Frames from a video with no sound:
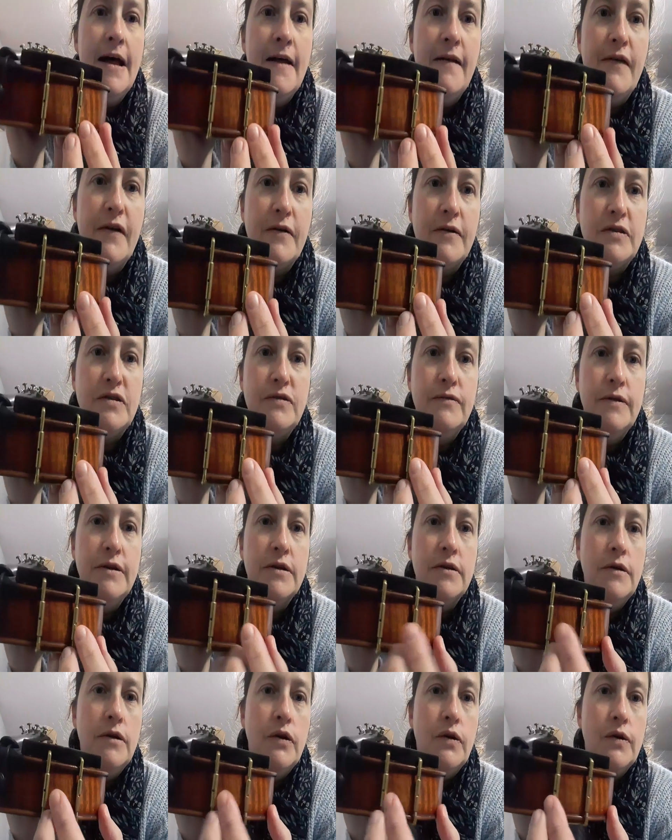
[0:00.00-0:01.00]
there are two
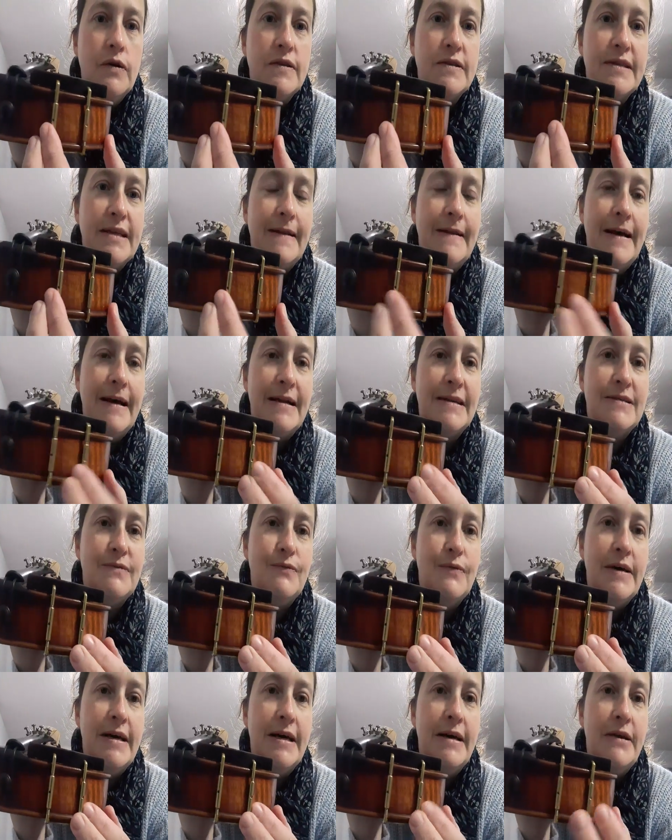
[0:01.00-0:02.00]
little holes, and that is
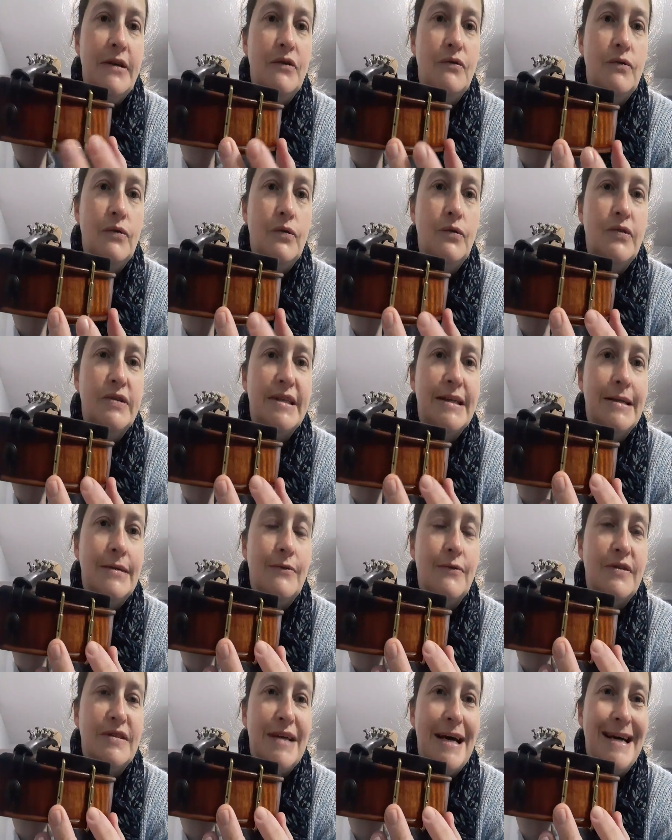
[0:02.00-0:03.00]
where you loosen
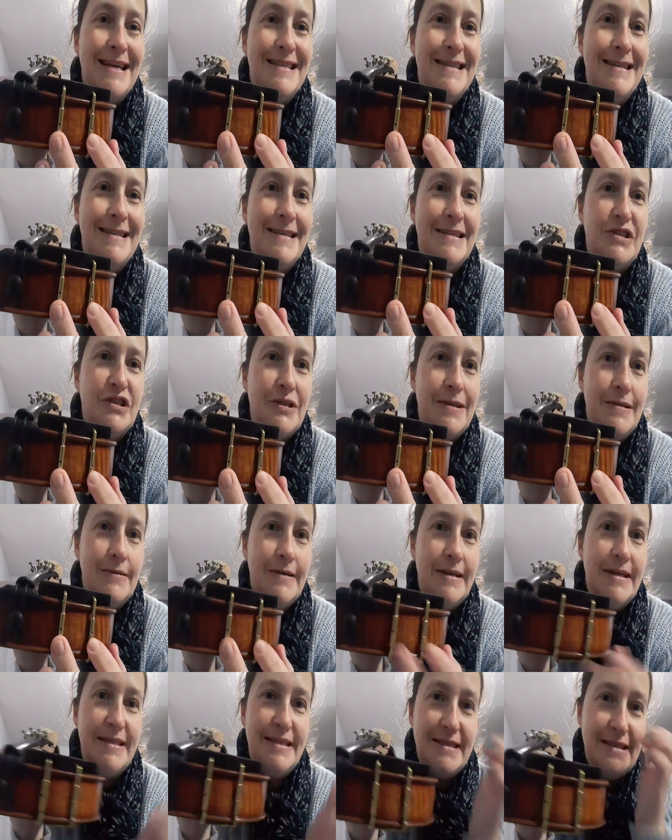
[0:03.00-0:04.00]
or tighten the chin
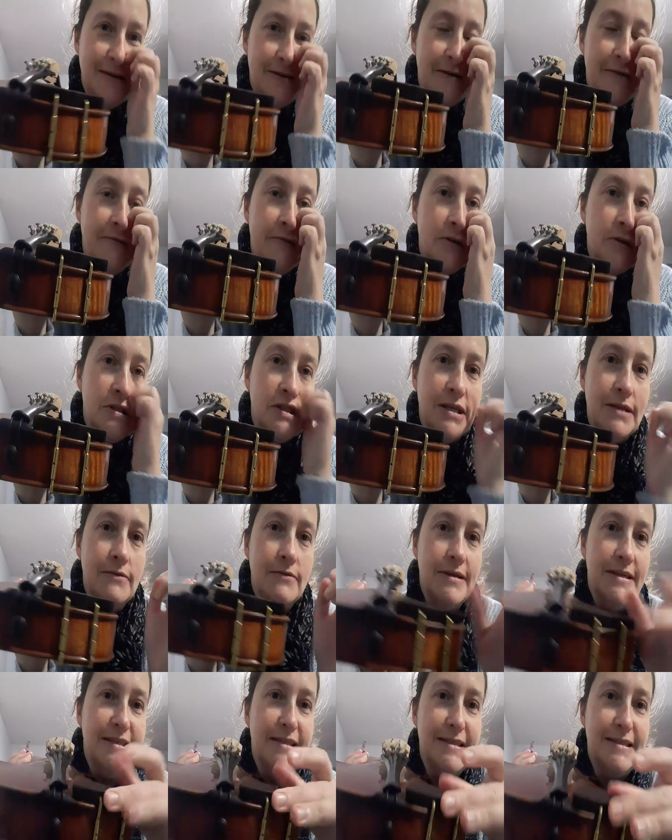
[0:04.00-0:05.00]
rest. So if your chin
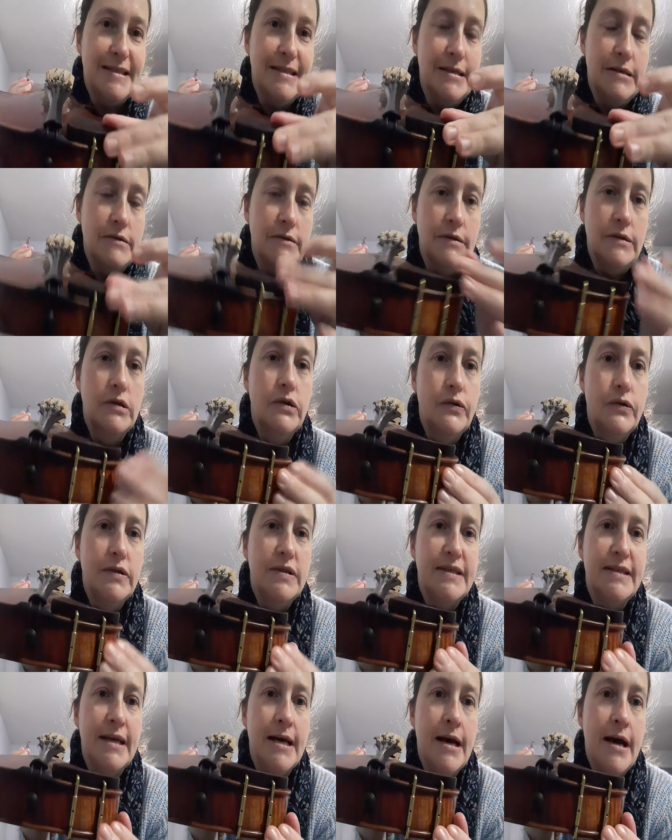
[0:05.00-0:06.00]
rest is a little
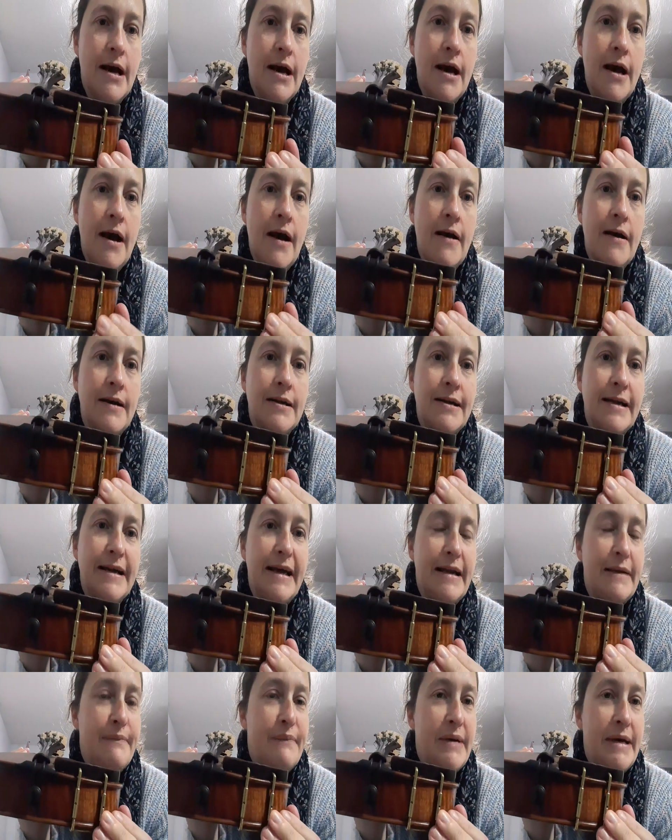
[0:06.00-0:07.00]
loose,
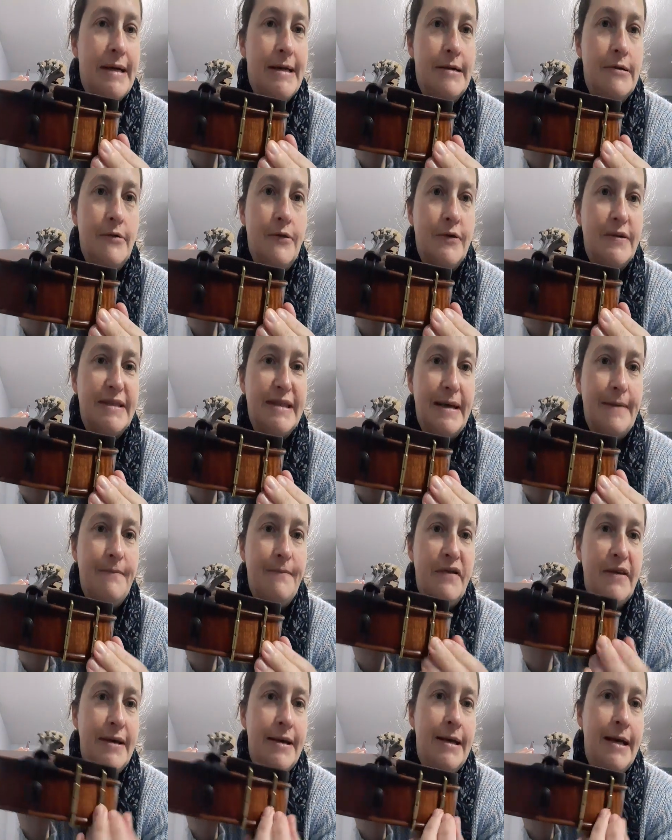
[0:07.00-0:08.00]
get a pin or
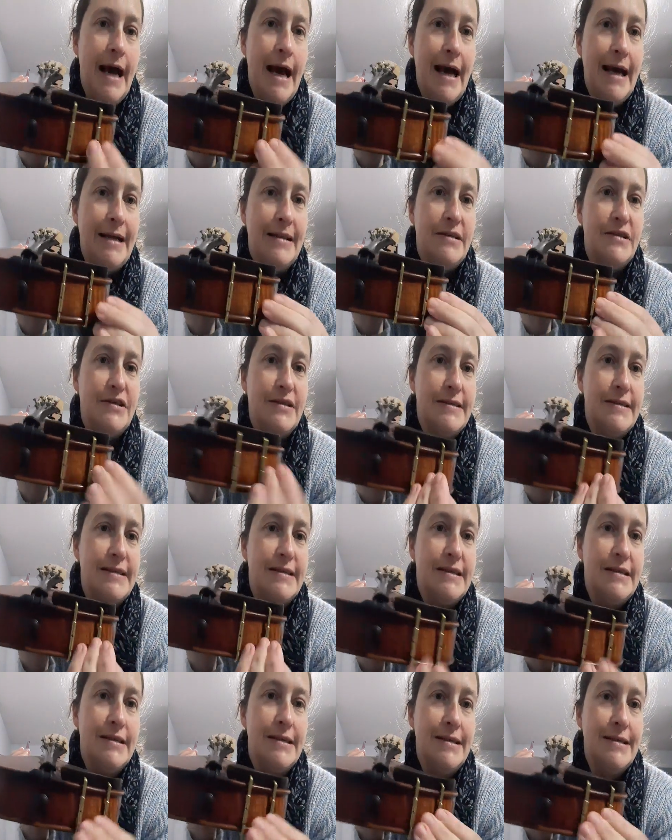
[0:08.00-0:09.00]
something and
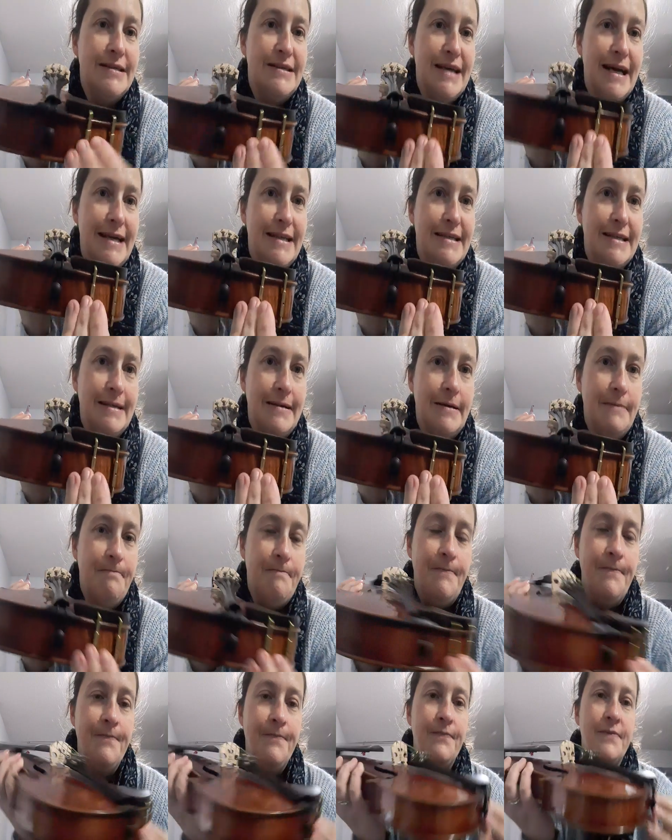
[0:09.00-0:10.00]
just tighten them.
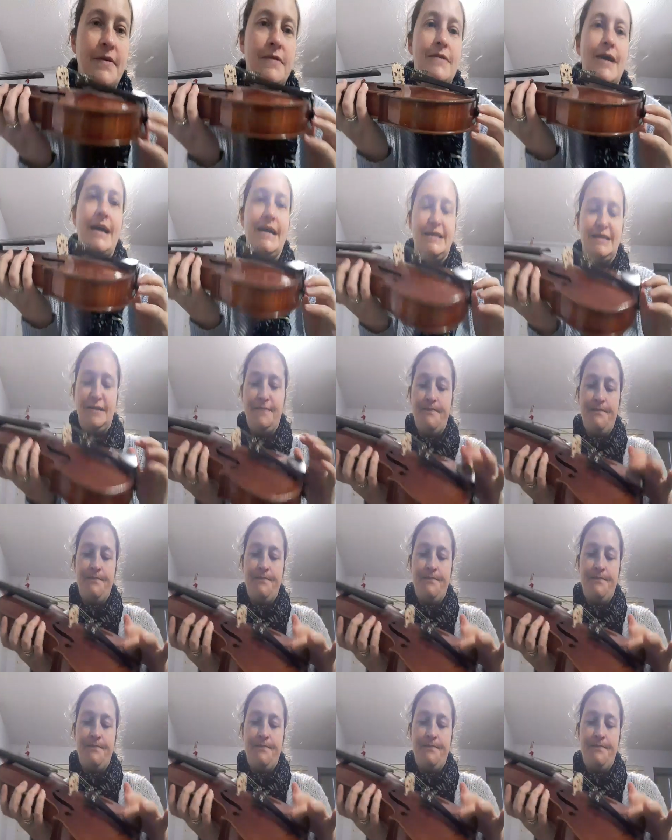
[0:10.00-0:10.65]
Right,